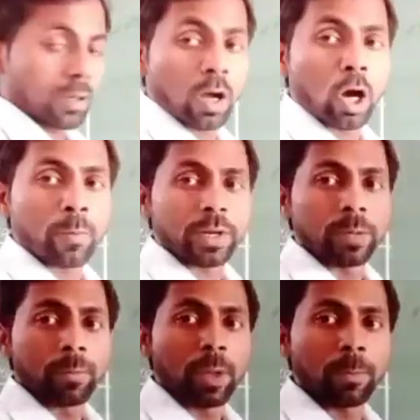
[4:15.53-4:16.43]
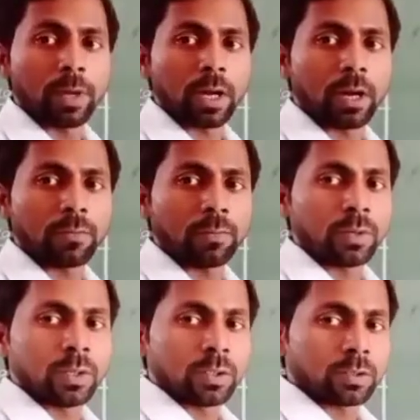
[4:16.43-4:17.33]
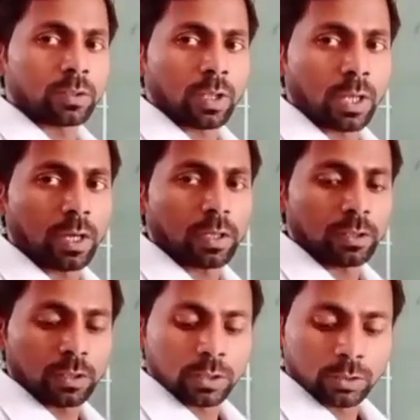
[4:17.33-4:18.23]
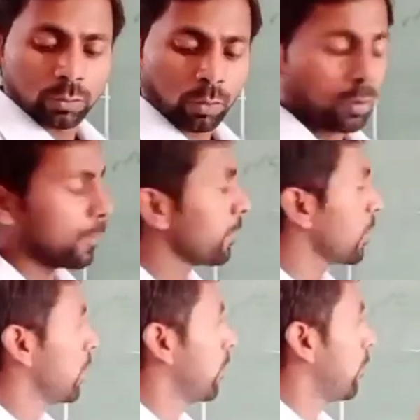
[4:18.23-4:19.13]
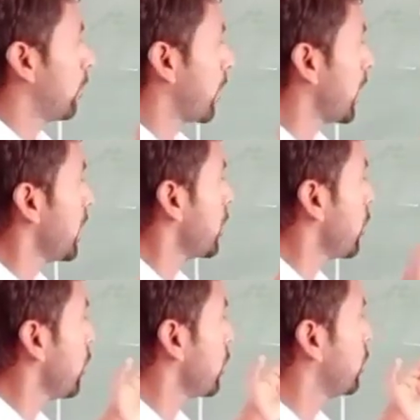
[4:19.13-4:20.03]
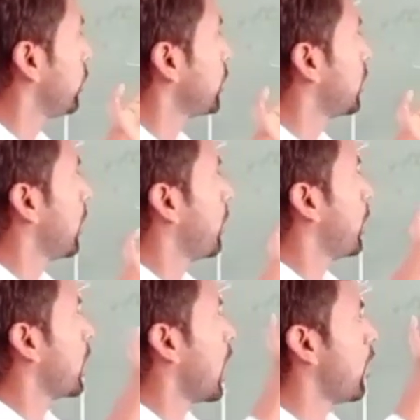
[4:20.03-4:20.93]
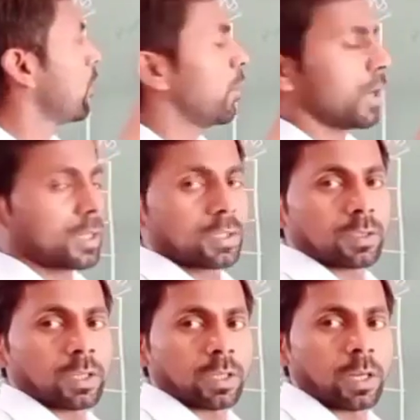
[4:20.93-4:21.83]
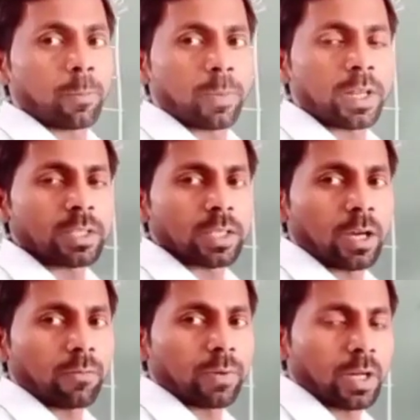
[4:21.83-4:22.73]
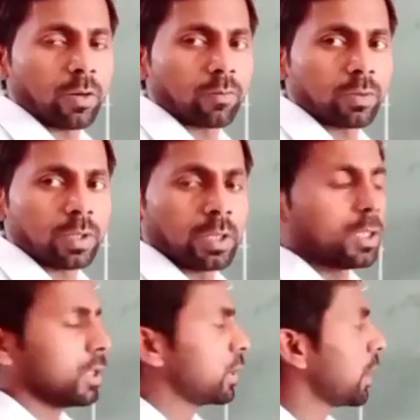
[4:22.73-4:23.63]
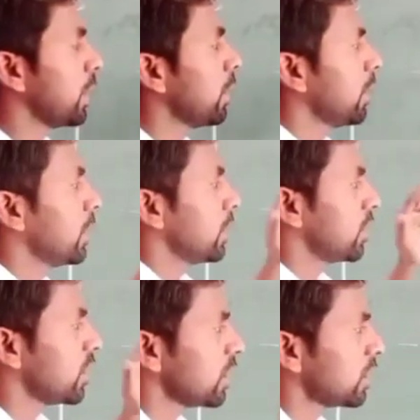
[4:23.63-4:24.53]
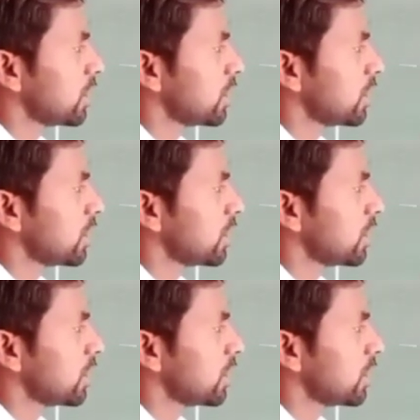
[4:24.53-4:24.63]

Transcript: How many member of here? So when you use the pronoun word in place of noun, then this